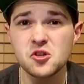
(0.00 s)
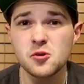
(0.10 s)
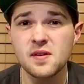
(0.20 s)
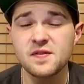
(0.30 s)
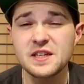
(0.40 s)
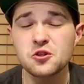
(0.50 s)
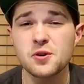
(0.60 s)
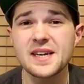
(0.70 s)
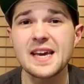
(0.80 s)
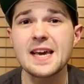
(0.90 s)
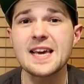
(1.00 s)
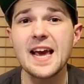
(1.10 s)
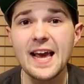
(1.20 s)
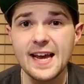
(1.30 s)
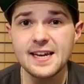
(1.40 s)
is going to be featuring a
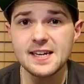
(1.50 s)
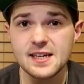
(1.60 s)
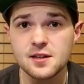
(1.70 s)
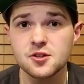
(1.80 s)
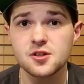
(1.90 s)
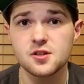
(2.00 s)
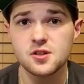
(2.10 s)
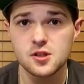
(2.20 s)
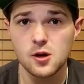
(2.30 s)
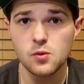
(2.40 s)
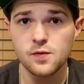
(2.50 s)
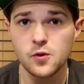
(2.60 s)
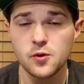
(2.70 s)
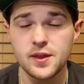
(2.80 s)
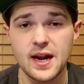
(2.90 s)
8-inch
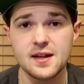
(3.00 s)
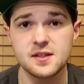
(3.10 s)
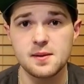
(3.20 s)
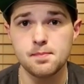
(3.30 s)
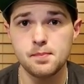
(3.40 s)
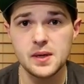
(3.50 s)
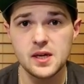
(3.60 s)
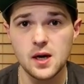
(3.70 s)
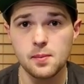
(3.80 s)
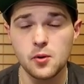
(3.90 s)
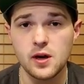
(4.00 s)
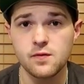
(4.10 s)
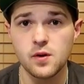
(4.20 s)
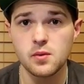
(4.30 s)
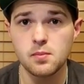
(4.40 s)
subwoofer. That is a big upgrade
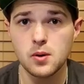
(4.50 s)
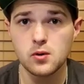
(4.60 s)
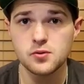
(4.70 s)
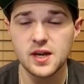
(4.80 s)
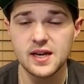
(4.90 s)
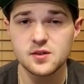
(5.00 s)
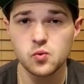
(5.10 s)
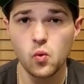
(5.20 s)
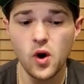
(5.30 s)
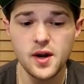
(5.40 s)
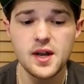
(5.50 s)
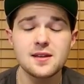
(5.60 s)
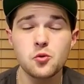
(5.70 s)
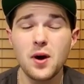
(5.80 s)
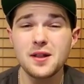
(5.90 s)
from the Bose S1,
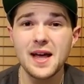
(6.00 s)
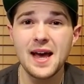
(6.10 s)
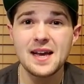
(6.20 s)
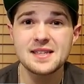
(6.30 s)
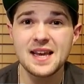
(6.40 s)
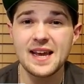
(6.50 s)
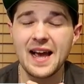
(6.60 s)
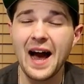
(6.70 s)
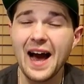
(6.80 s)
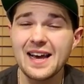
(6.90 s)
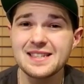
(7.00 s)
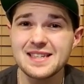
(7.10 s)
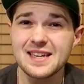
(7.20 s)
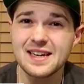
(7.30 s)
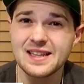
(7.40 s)
as well as a highest
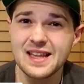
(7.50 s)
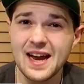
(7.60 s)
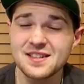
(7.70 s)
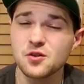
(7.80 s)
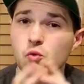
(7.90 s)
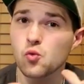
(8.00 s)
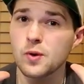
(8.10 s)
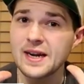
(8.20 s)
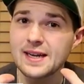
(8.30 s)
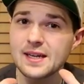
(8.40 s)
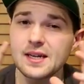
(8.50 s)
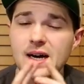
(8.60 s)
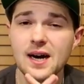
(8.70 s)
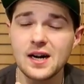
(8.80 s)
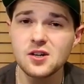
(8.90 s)
in class rated
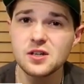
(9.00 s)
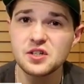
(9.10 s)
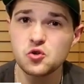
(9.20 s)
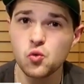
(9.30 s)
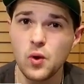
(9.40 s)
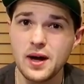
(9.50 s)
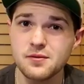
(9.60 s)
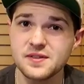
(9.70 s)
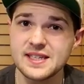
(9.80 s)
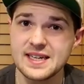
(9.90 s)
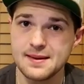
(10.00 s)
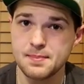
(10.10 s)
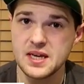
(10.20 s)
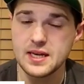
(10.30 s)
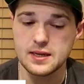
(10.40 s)
112
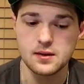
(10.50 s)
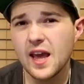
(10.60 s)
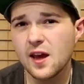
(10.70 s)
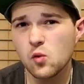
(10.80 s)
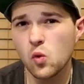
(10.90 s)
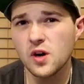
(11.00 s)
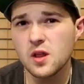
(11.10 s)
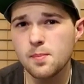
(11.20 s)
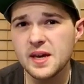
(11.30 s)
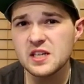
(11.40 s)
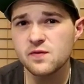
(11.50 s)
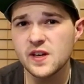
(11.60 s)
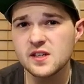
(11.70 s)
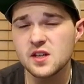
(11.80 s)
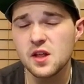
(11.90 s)
dB. And one of the biggest
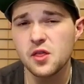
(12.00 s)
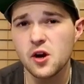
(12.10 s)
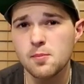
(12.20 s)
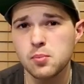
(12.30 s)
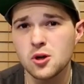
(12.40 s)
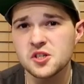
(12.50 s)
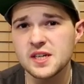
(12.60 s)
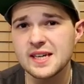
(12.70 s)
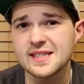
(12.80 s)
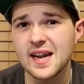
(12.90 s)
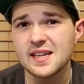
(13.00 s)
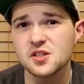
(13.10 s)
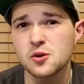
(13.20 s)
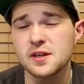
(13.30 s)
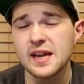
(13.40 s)
things they're pushing is that it's
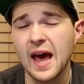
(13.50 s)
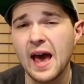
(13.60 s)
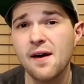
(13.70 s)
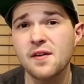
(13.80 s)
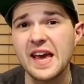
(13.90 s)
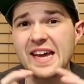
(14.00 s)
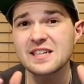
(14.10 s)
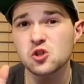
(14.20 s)
going to have a